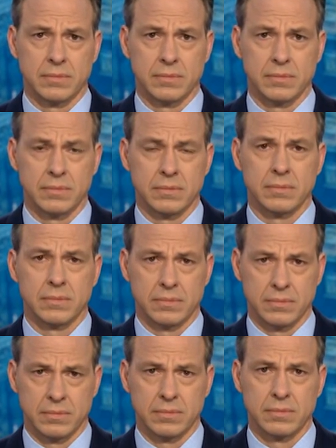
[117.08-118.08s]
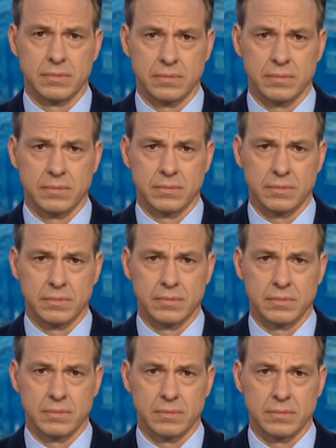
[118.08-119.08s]

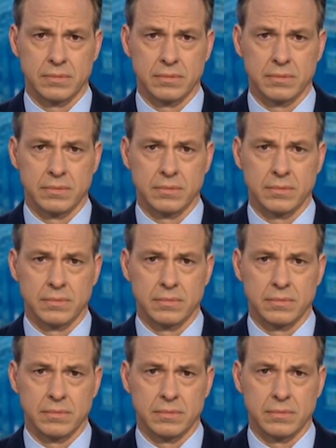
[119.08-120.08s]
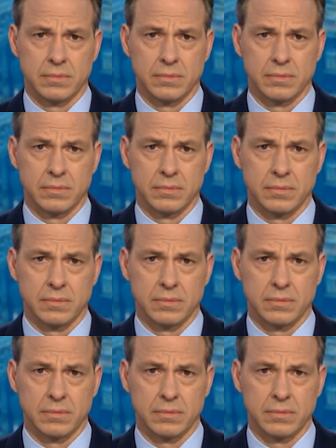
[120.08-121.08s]

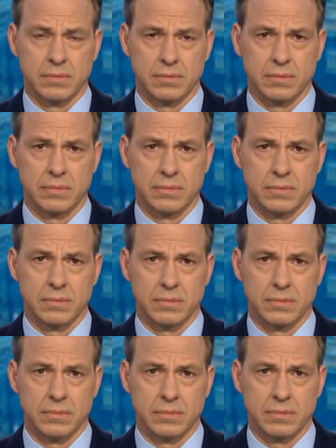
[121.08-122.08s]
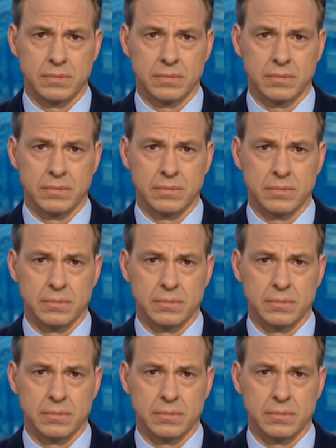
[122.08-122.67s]
No words are spoken by the person on screen.